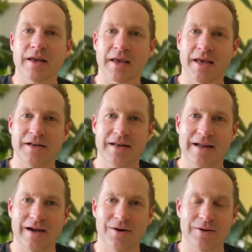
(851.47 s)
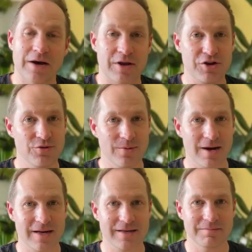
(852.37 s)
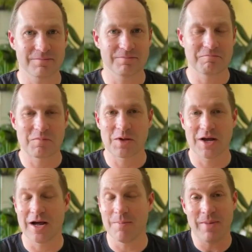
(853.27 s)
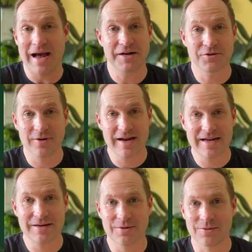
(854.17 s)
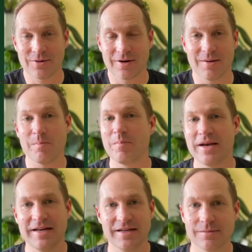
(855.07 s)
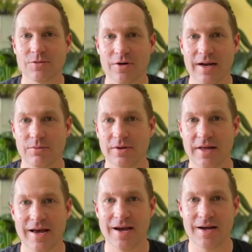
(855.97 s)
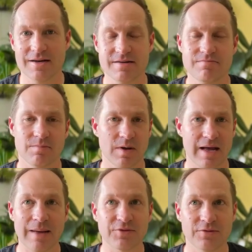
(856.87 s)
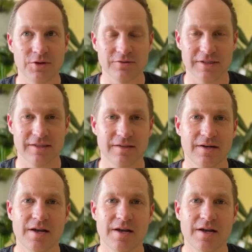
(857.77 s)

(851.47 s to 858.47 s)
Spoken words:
Can you write a bad grant or a medium grant with AI? Absolutely.